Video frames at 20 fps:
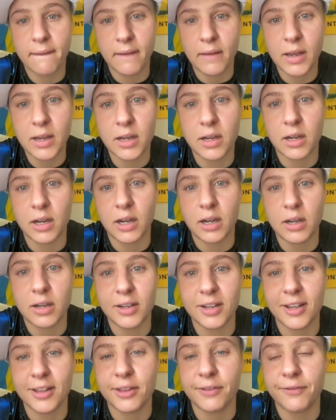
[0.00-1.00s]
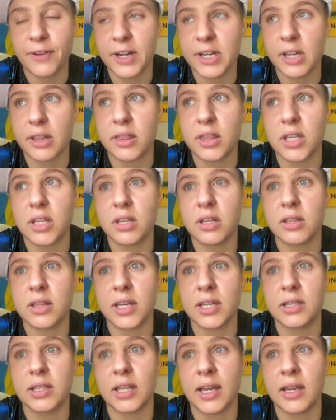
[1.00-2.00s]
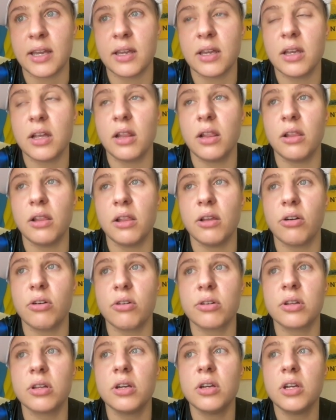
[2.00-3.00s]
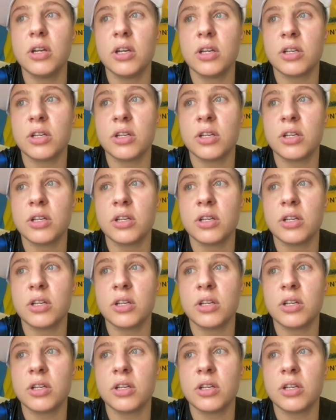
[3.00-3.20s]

Yeah. The funny thing that I learned,